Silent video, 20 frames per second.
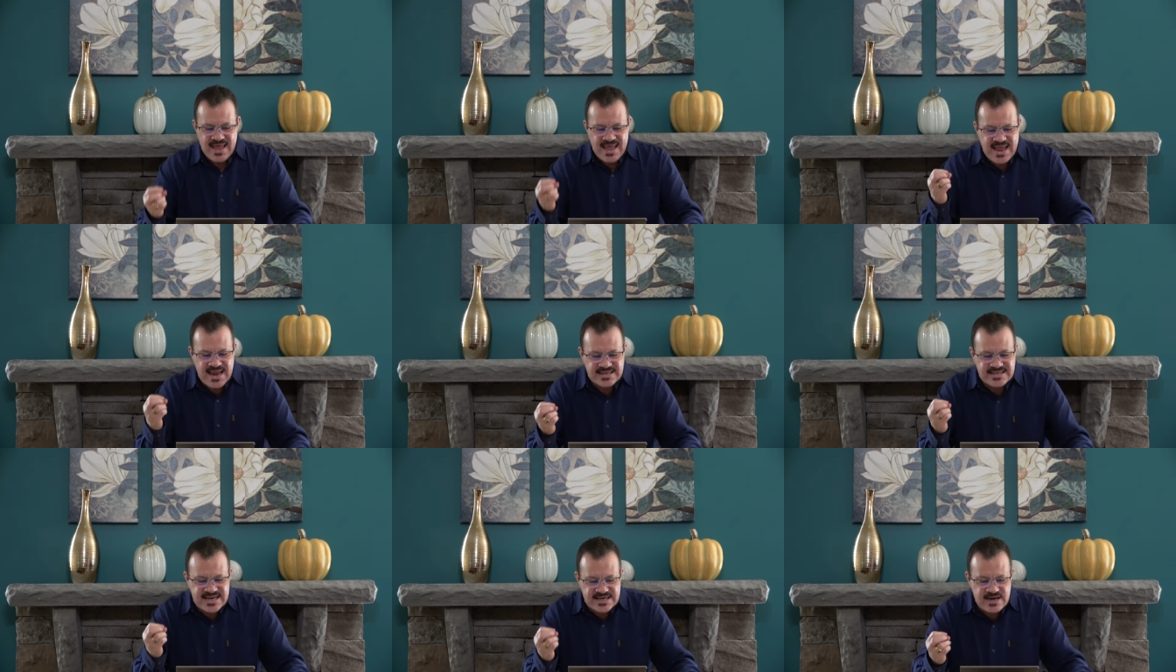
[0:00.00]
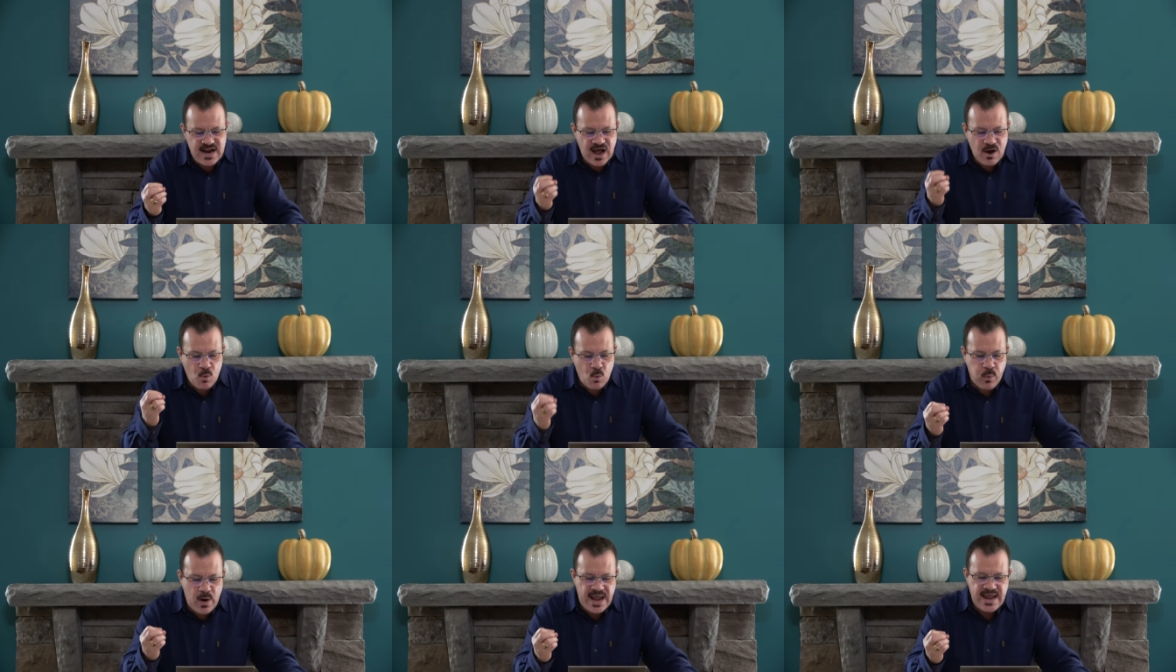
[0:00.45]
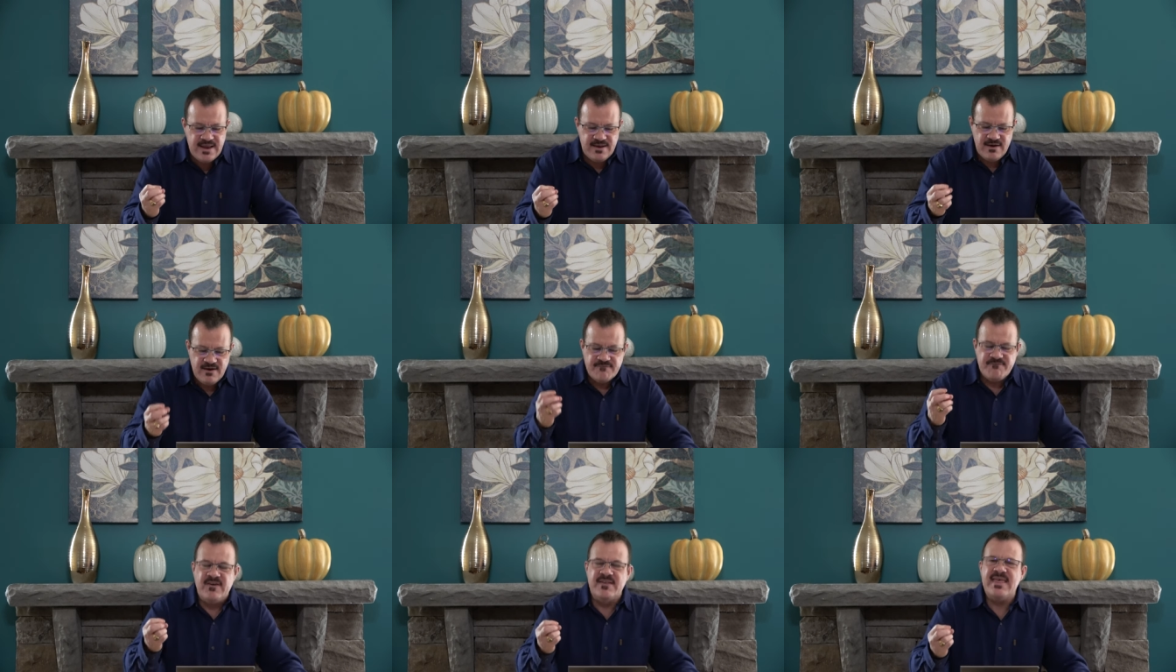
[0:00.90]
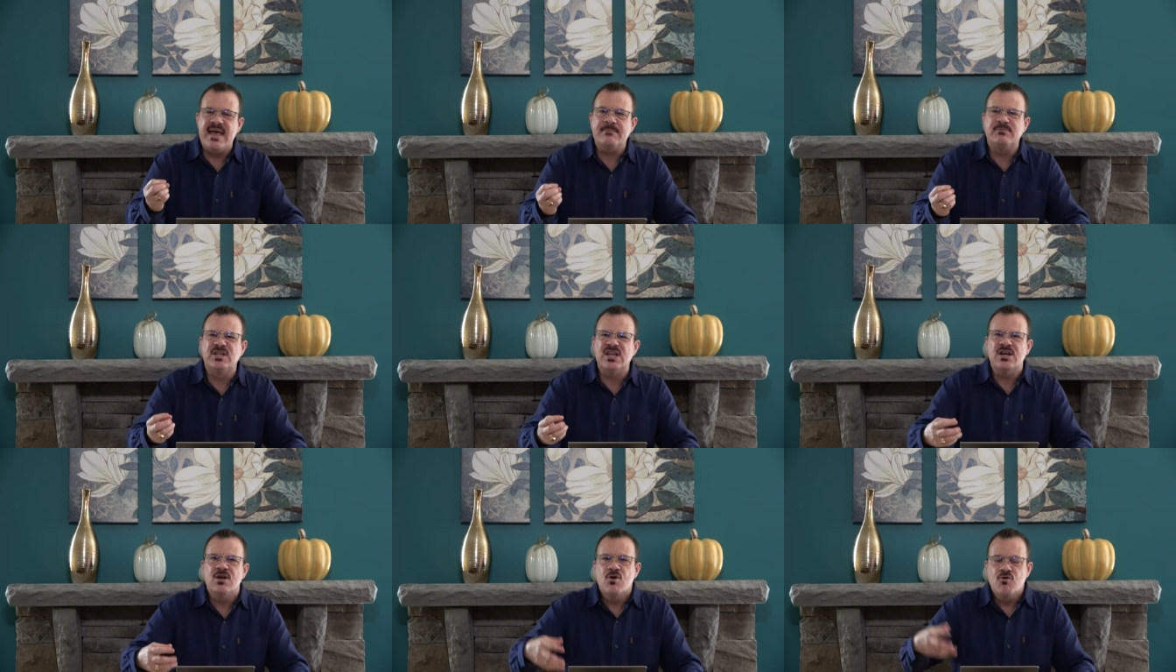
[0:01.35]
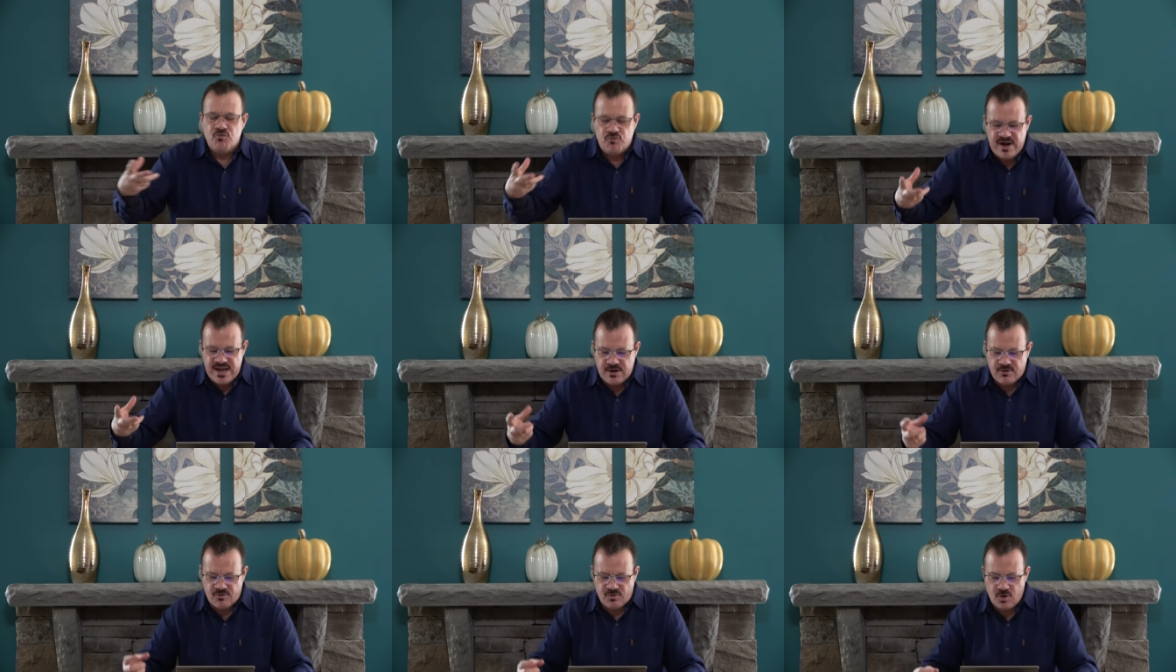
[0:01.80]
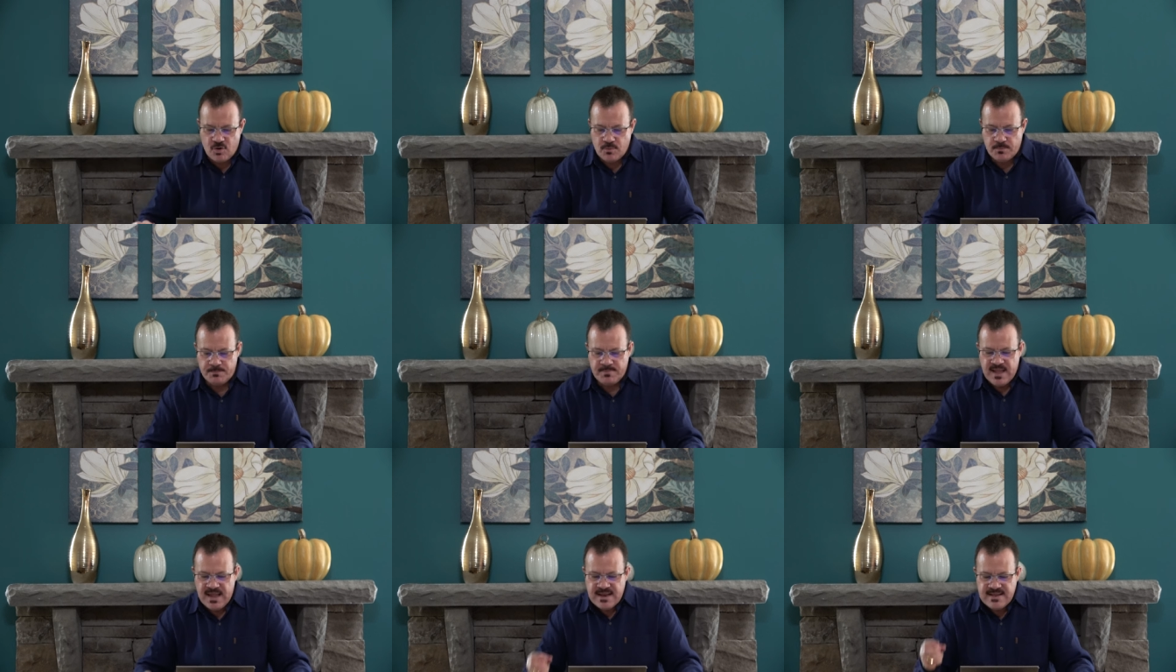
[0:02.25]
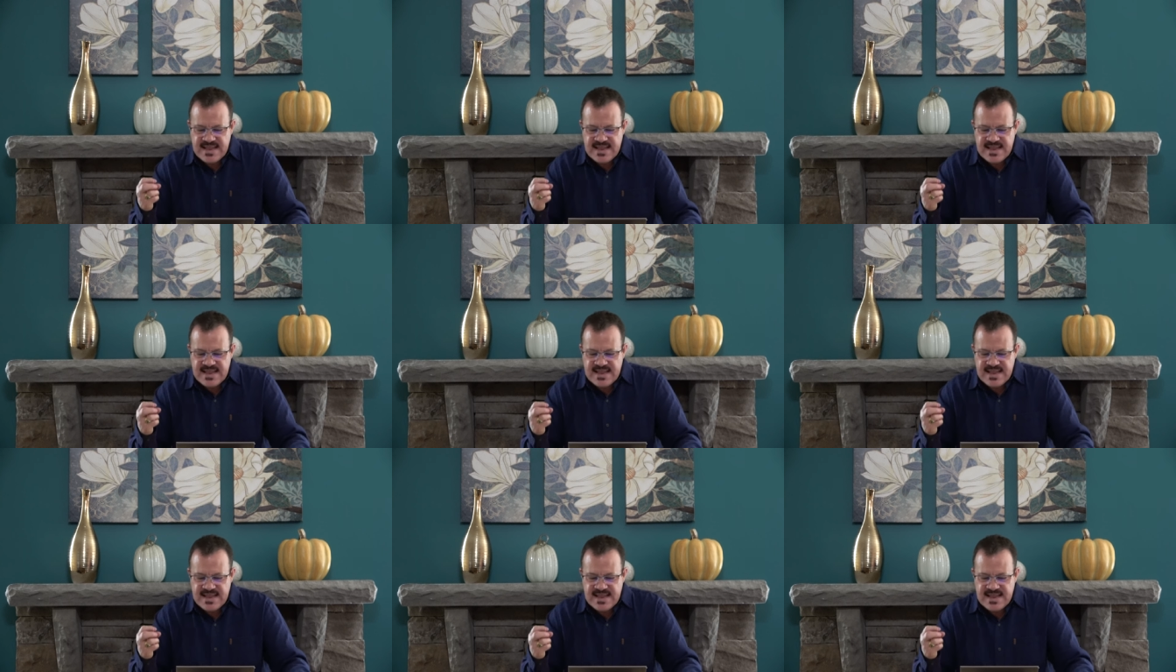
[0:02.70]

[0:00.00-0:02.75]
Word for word: He did not wait for them to regroup.